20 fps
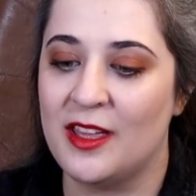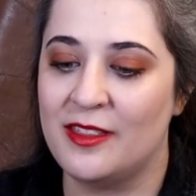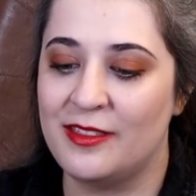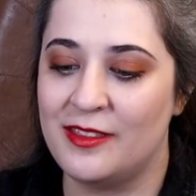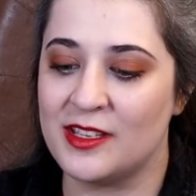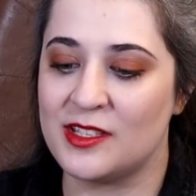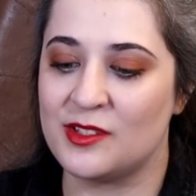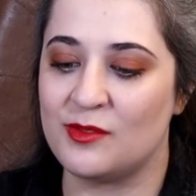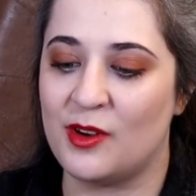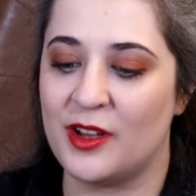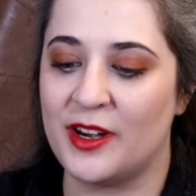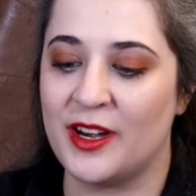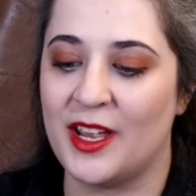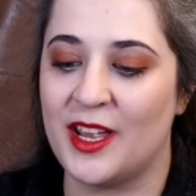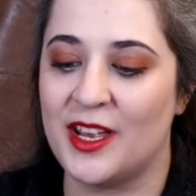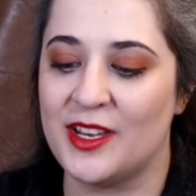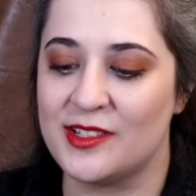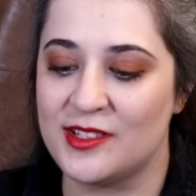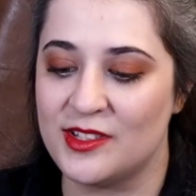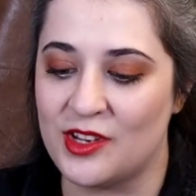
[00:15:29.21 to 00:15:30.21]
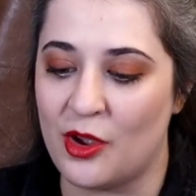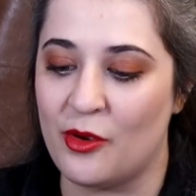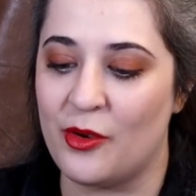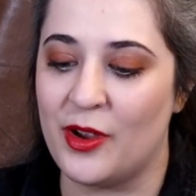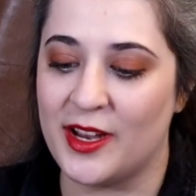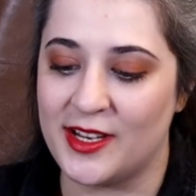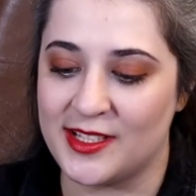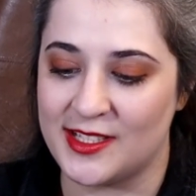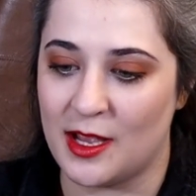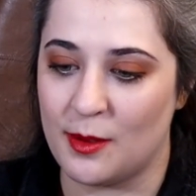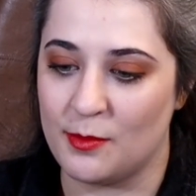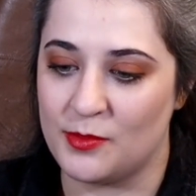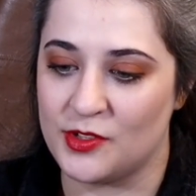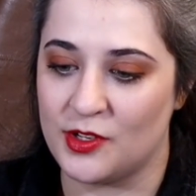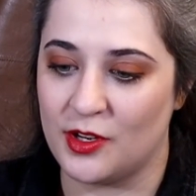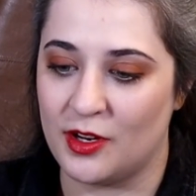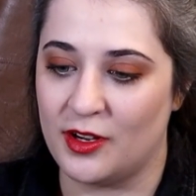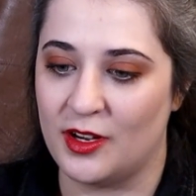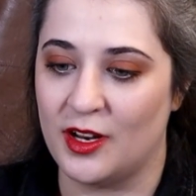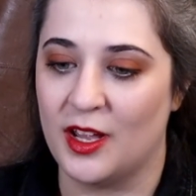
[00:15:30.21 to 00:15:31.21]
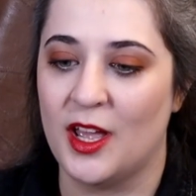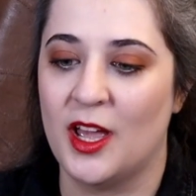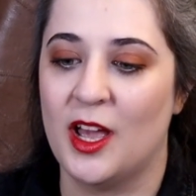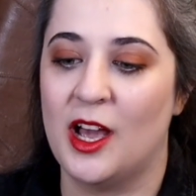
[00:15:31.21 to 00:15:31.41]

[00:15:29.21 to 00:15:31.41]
This one is no exception.